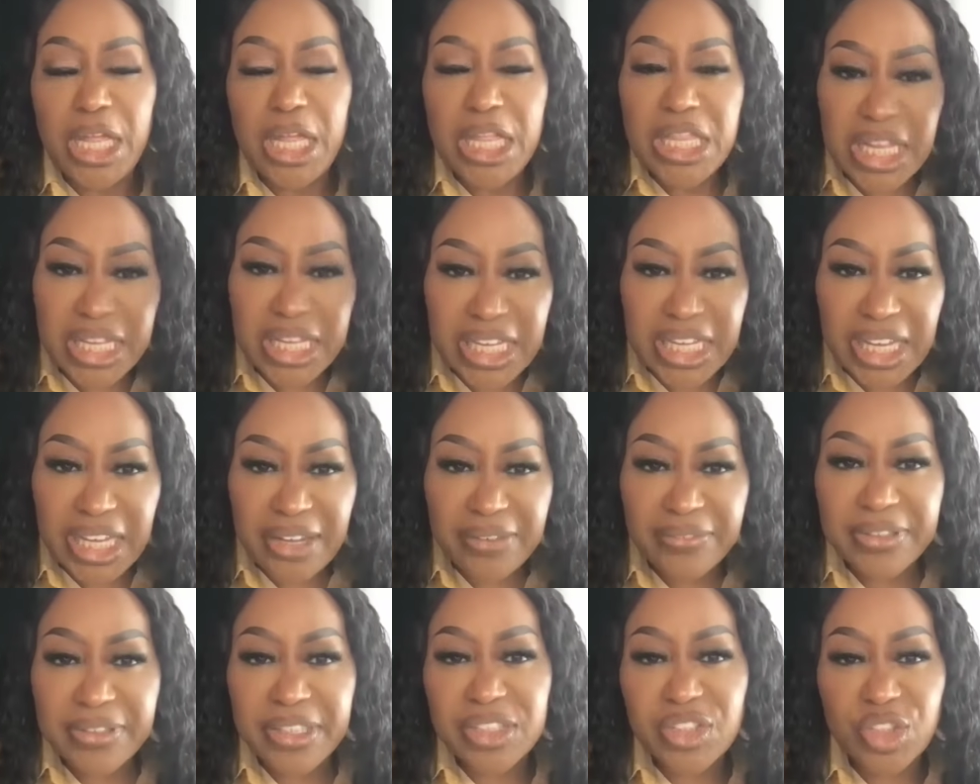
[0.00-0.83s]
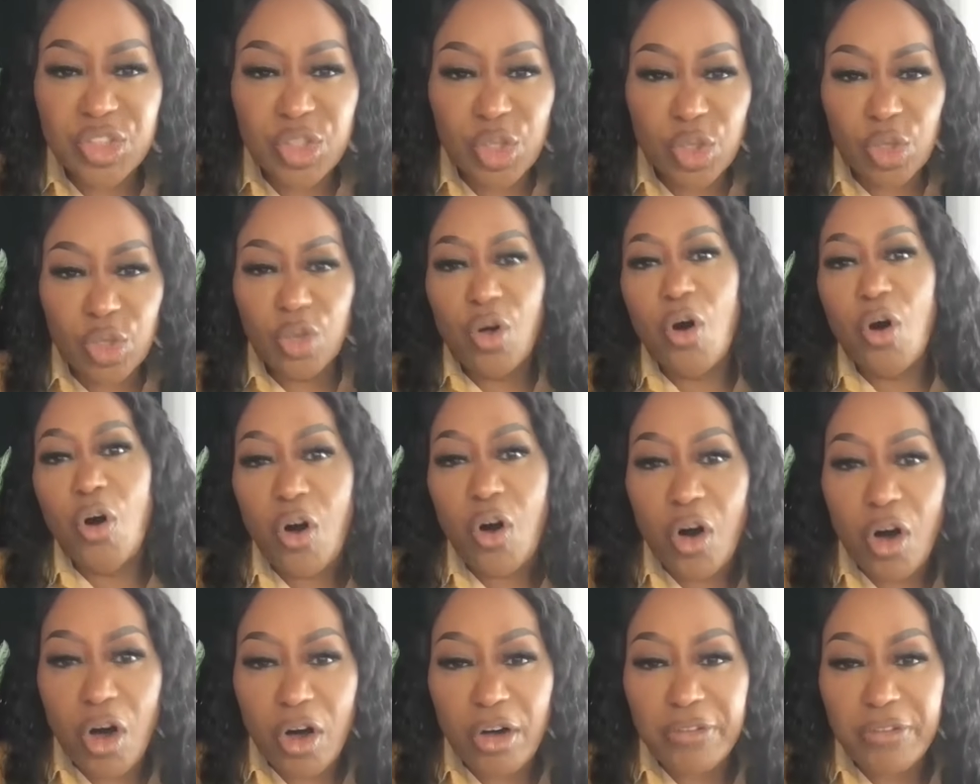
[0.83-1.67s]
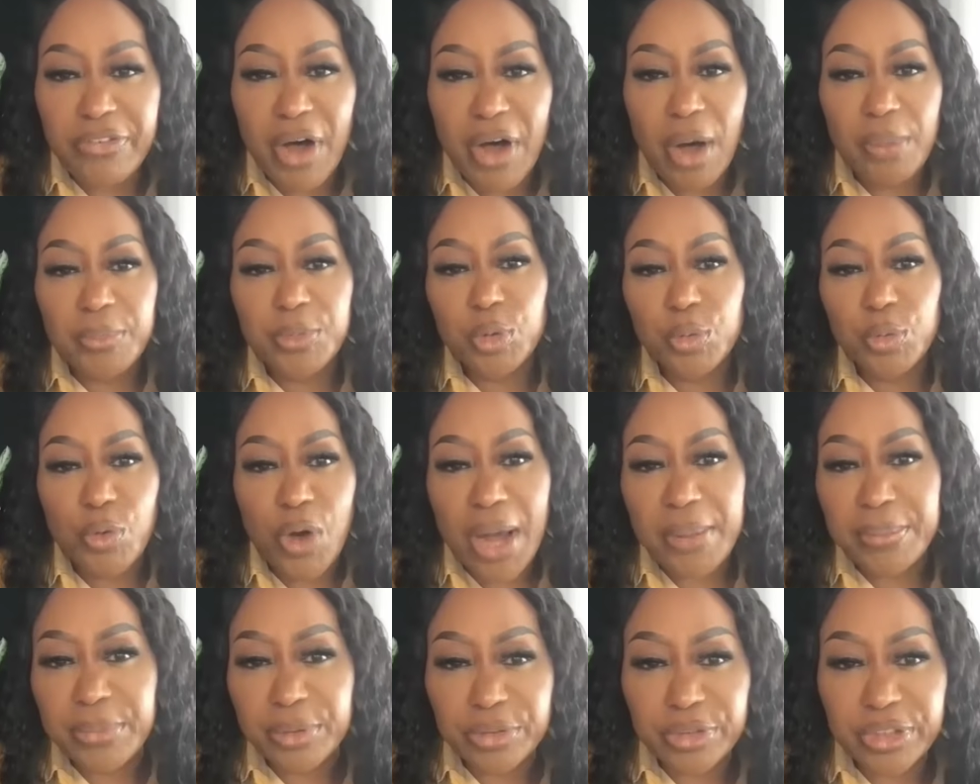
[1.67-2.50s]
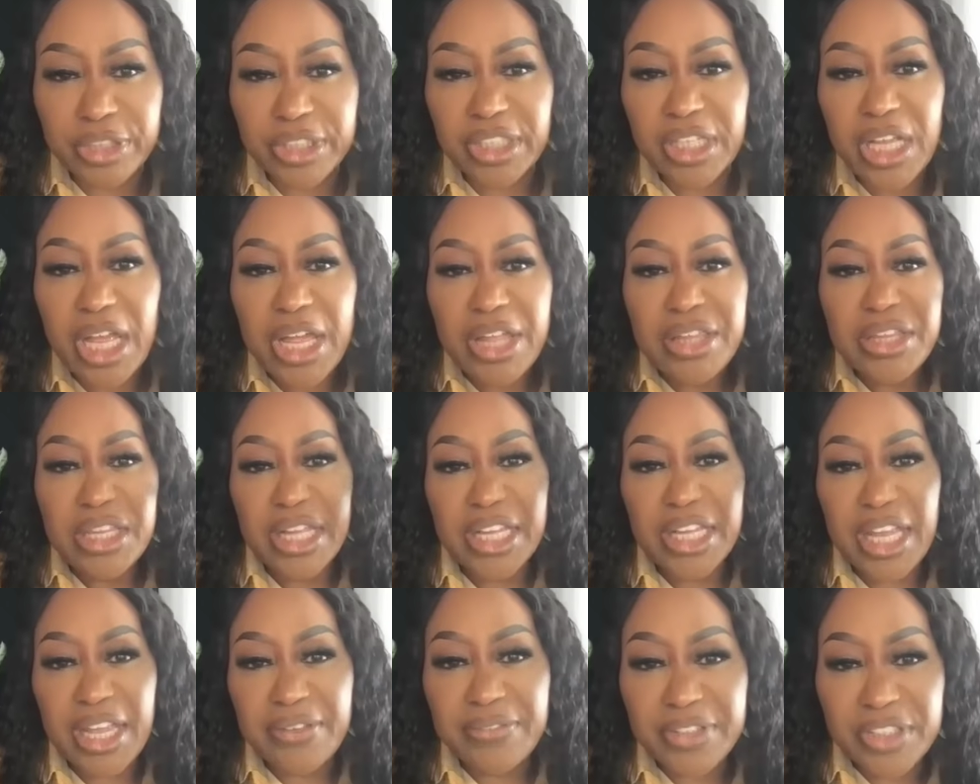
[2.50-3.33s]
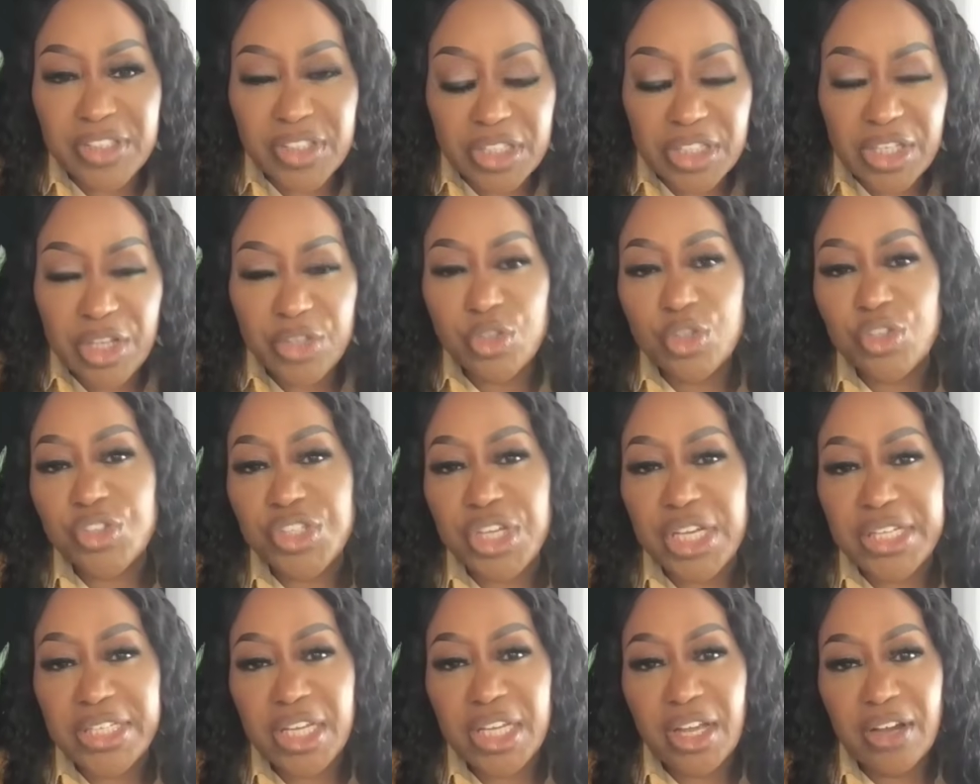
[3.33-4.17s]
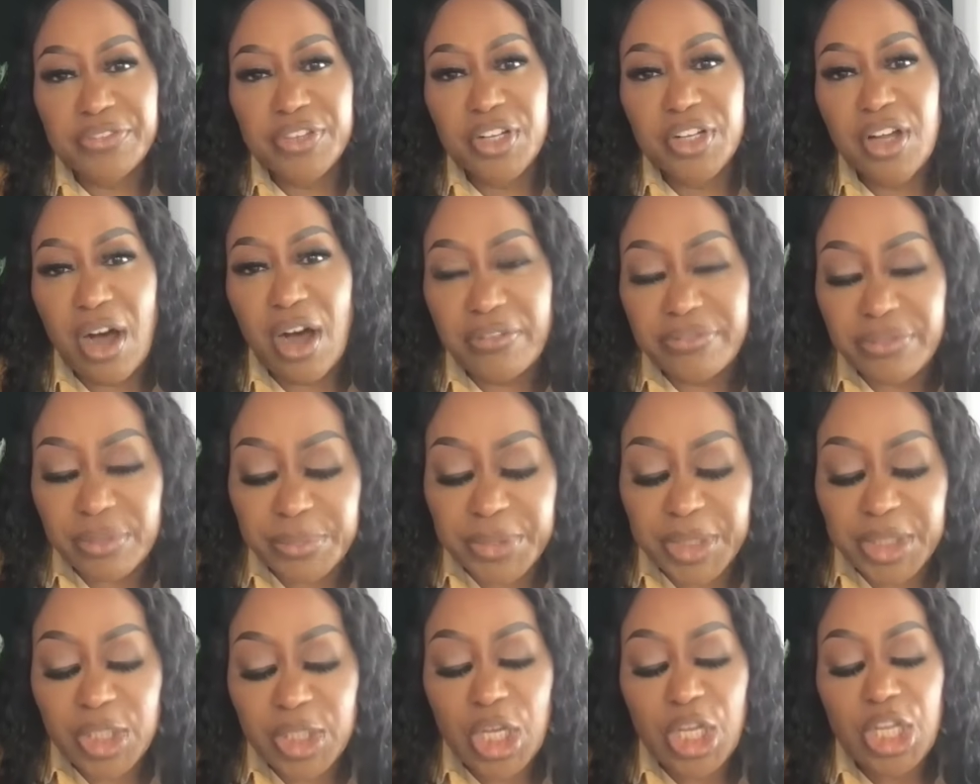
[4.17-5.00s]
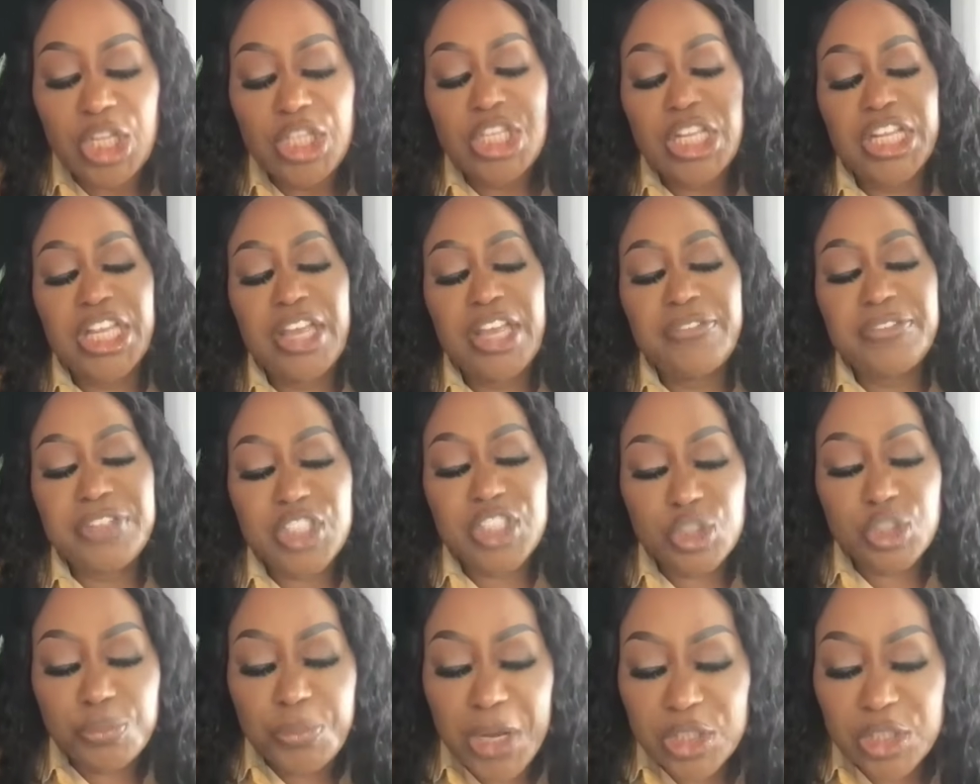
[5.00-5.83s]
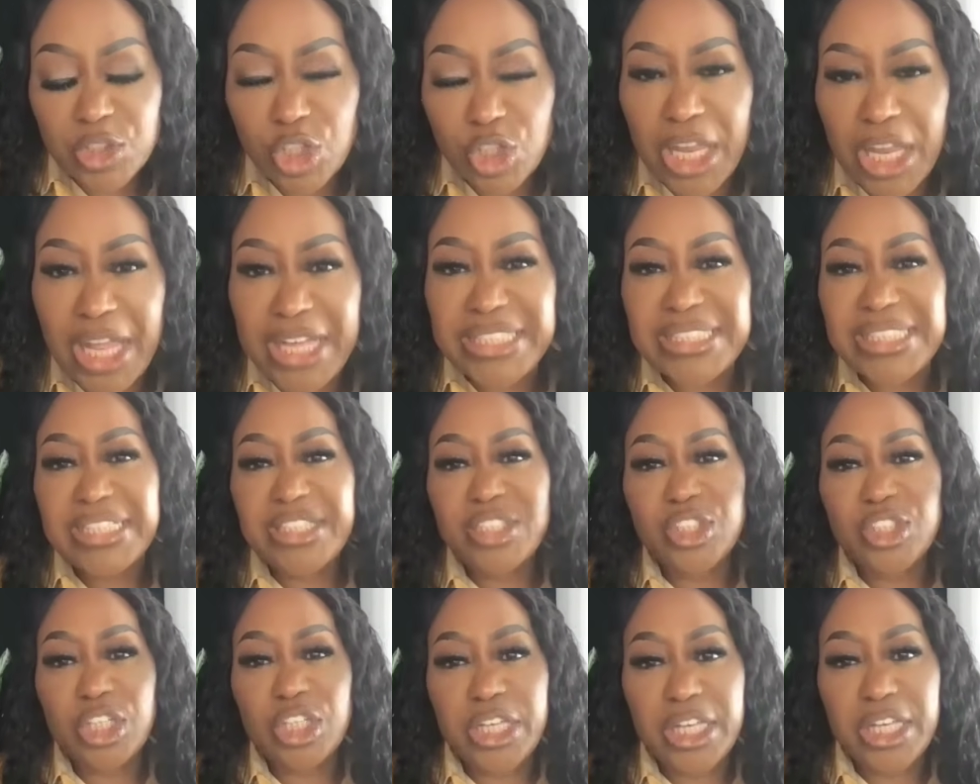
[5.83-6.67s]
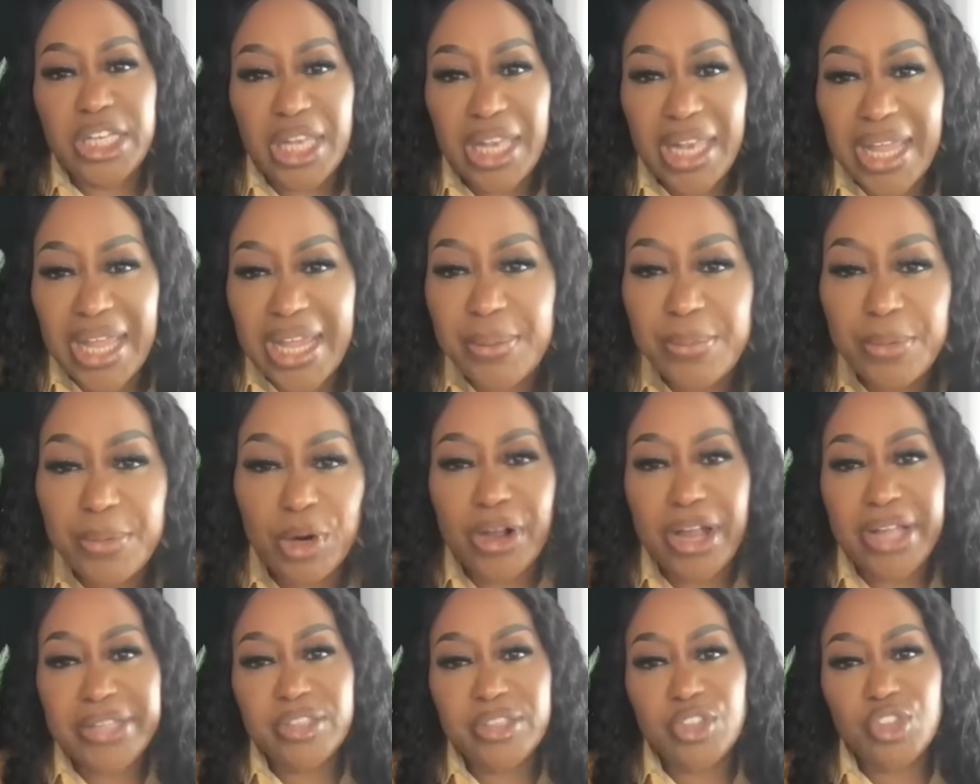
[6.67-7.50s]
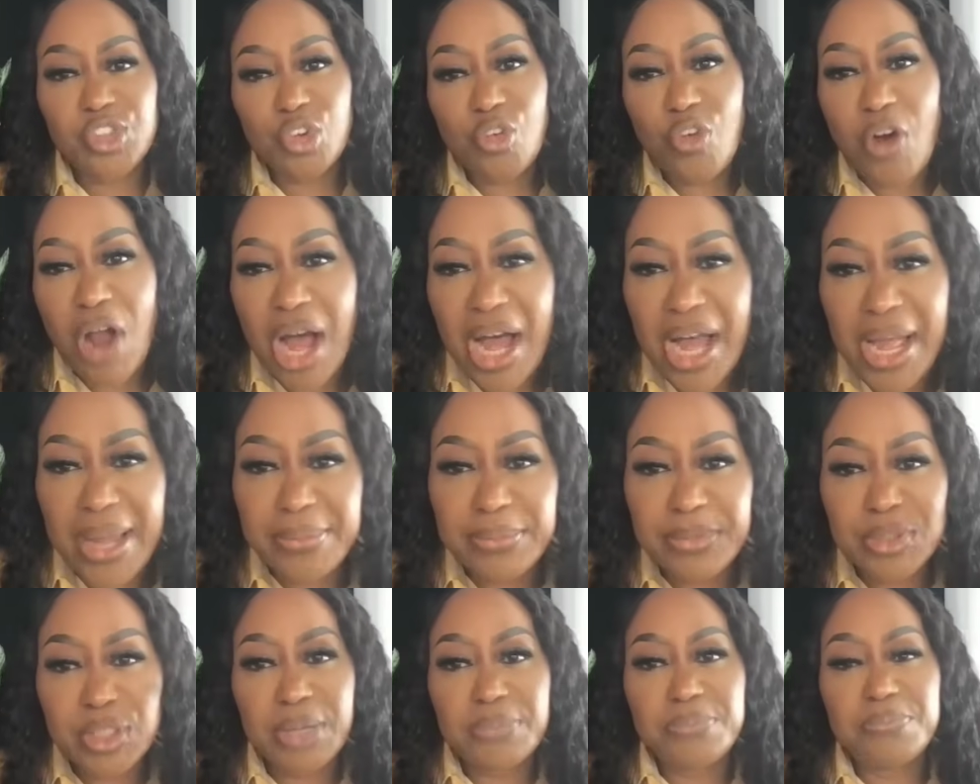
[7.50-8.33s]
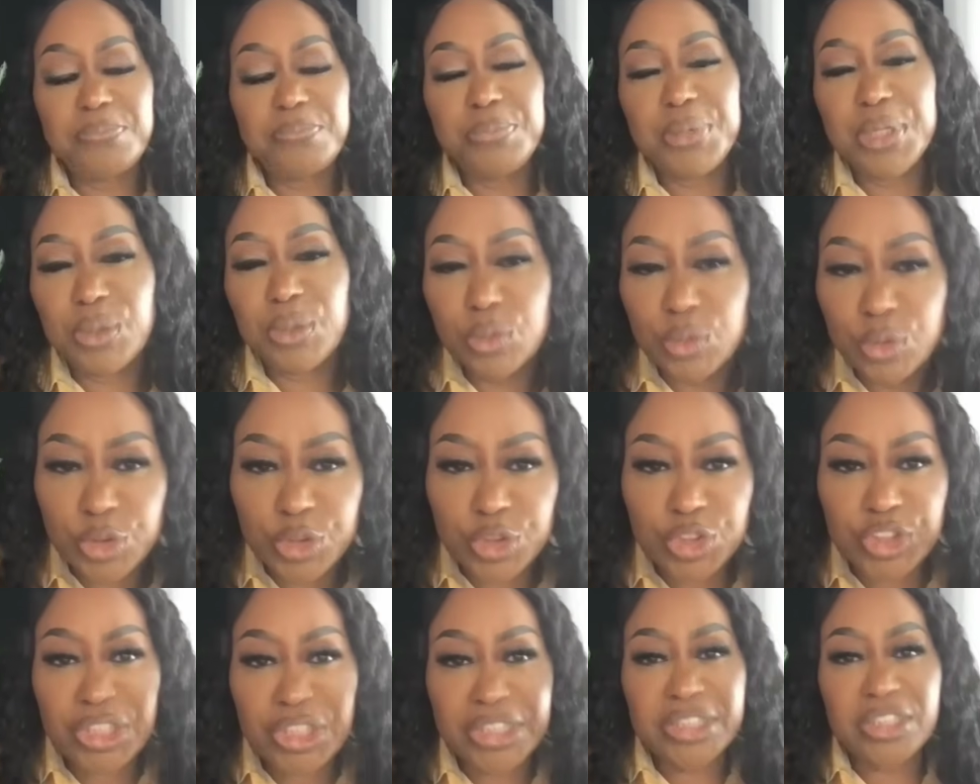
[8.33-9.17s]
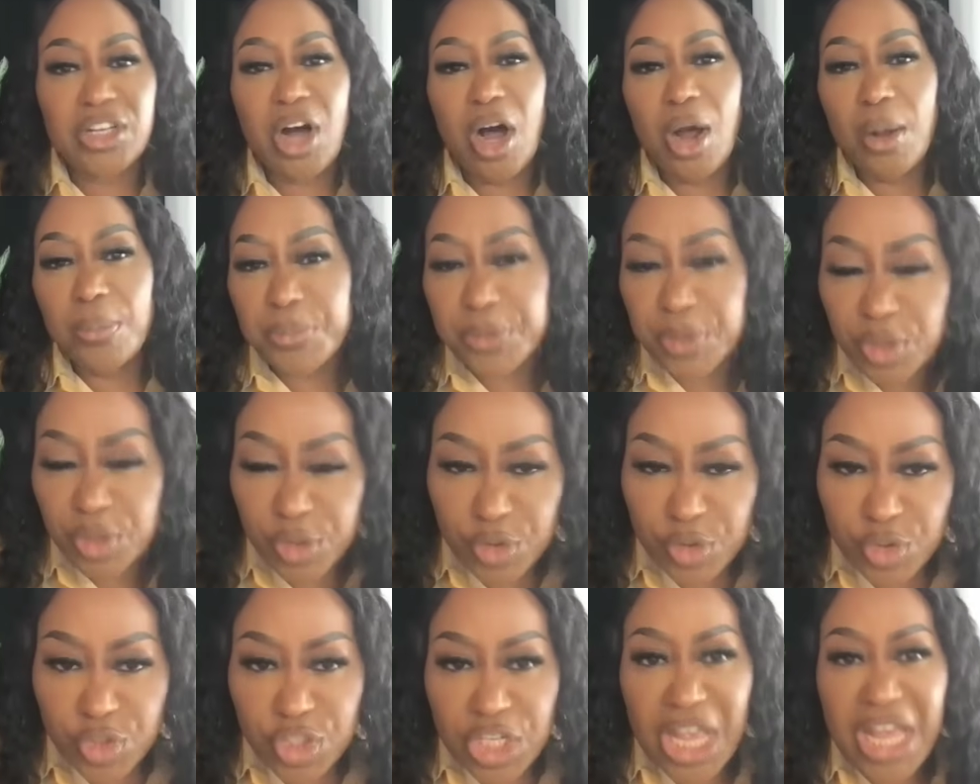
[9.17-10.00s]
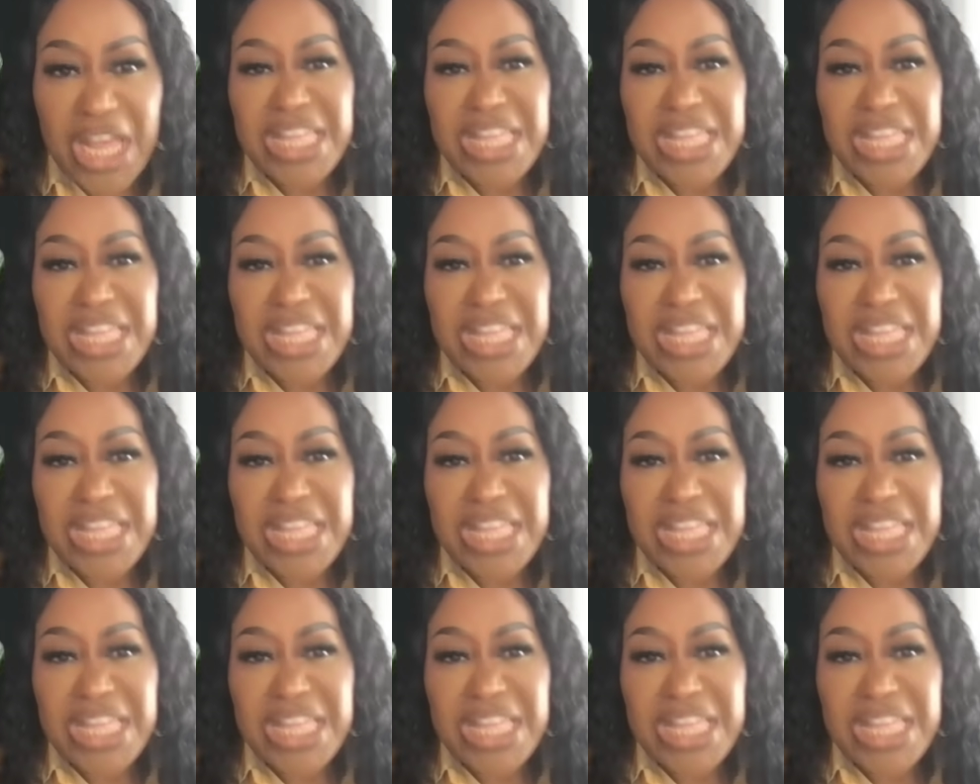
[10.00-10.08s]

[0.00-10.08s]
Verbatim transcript: They gave us the law of Hammurabi. They gave us an understanding of government. They gave us specialization in labor and scribes and builders and carpenters.